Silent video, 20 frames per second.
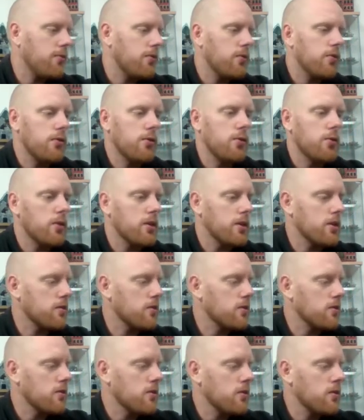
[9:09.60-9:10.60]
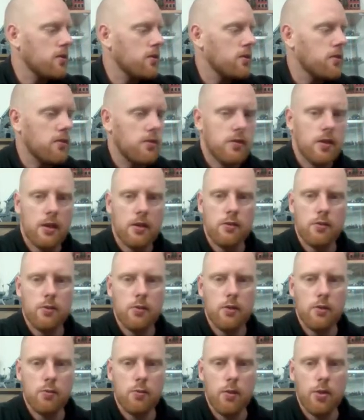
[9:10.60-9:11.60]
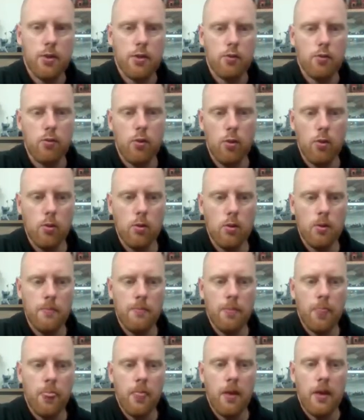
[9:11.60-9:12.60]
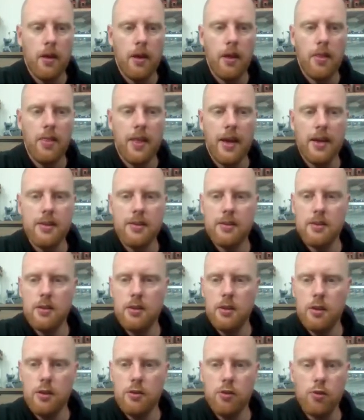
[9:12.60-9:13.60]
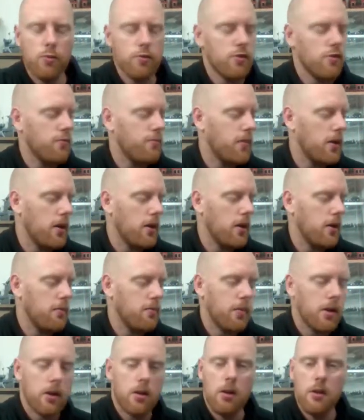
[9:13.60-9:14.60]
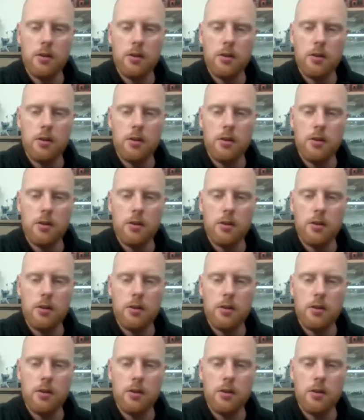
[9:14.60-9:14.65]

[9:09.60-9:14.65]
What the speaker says: units, 6 units with the troll, and that Joseph McCullough